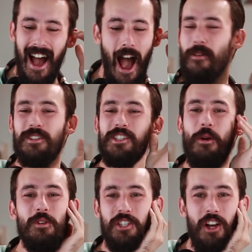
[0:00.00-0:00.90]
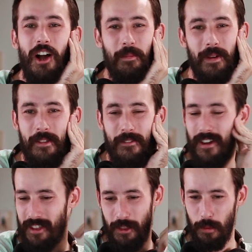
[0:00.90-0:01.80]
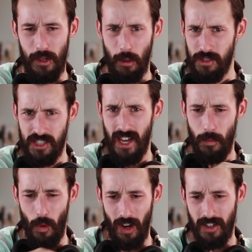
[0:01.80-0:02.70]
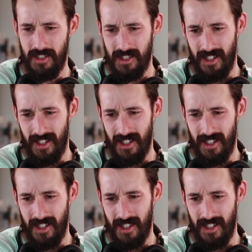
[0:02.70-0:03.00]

I was so shocked by the fact that there were no sidewalks.